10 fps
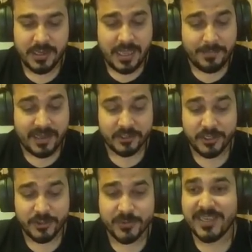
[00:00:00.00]
I'm
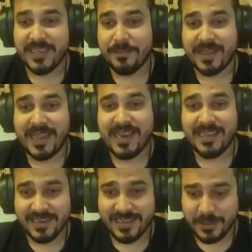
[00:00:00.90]
actually using a
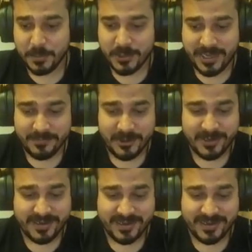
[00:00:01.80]
mechanical keyboard. I'm not